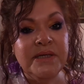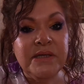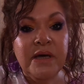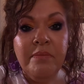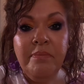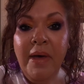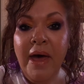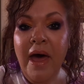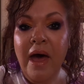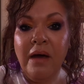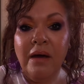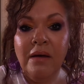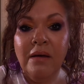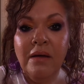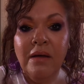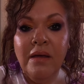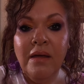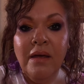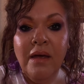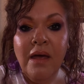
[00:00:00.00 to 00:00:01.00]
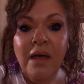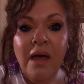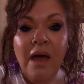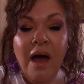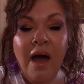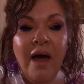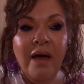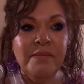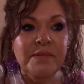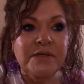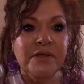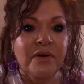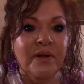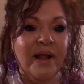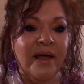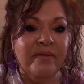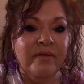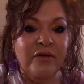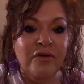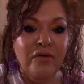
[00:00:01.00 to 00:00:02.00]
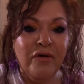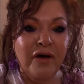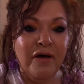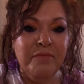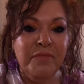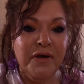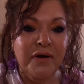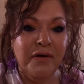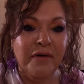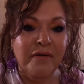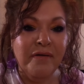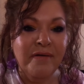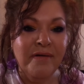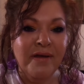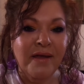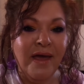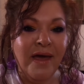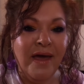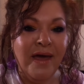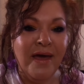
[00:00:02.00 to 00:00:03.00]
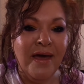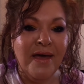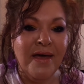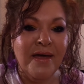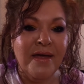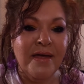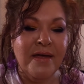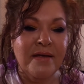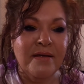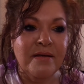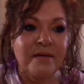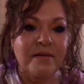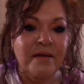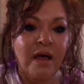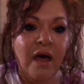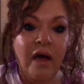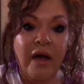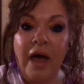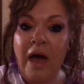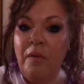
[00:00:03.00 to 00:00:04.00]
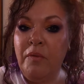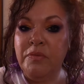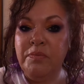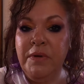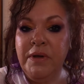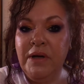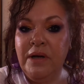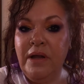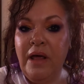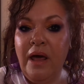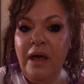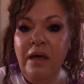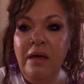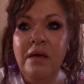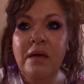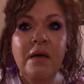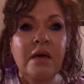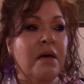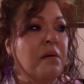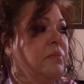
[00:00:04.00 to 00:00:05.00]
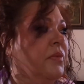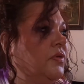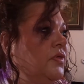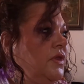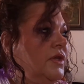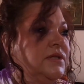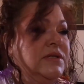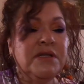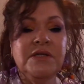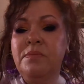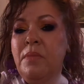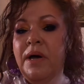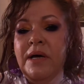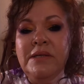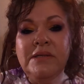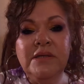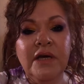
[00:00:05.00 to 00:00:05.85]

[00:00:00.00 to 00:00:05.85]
come back. I'm so glad that you come here and hung out with me today. But this is my